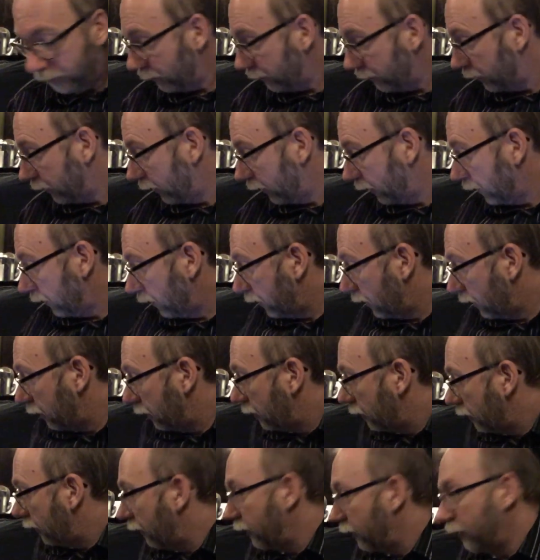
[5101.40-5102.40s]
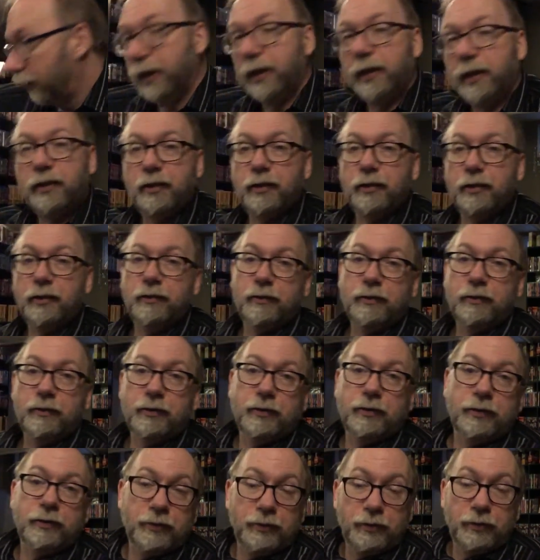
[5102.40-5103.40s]
the uh, length
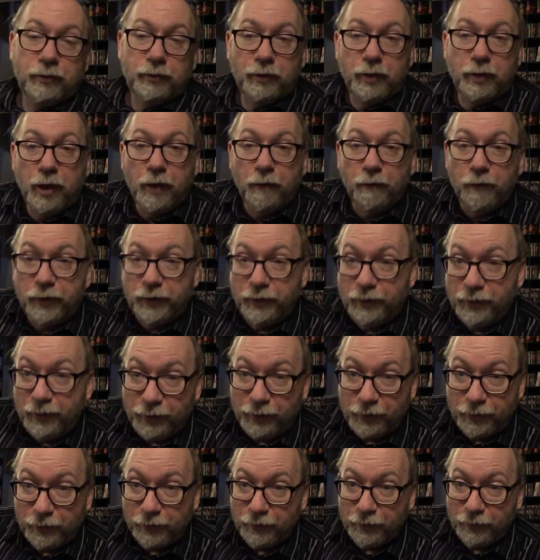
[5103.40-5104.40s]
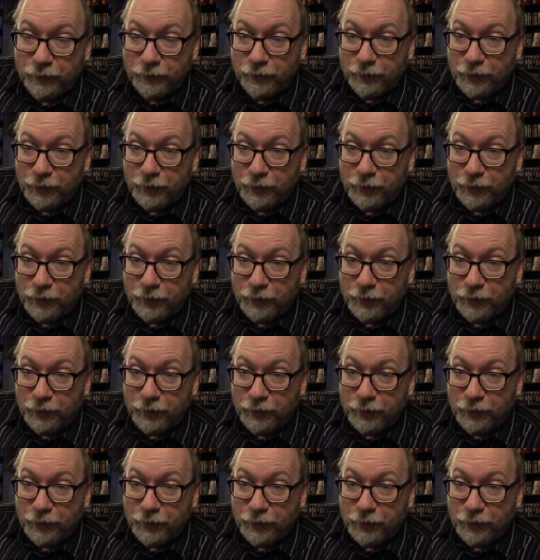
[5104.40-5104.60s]
of a decent